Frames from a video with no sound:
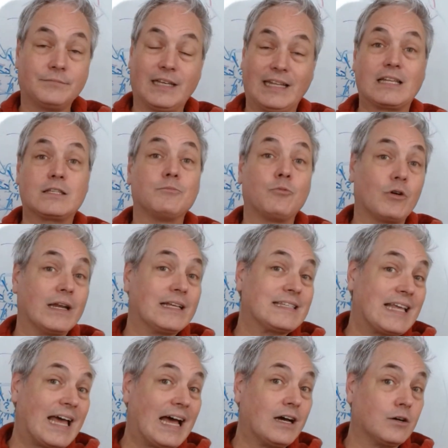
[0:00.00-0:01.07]
And that's more or
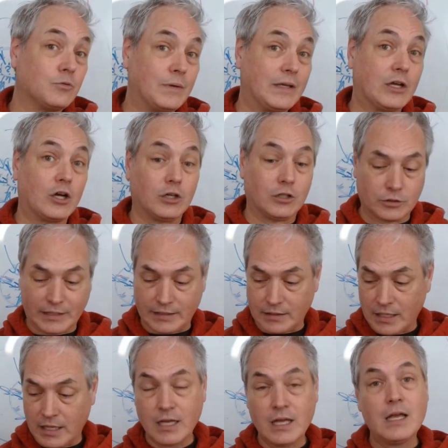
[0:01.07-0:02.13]
less how we called it
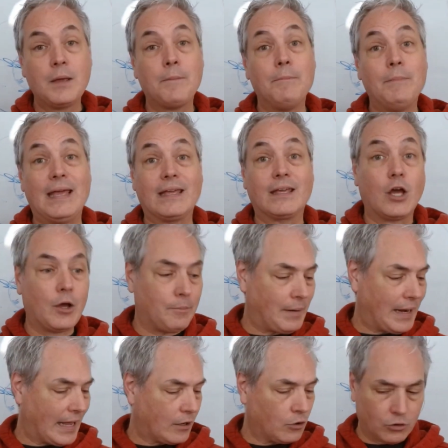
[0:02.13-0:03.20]
being a
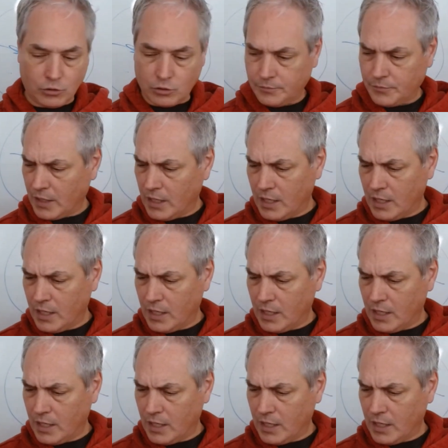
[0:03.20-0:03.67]
black hole.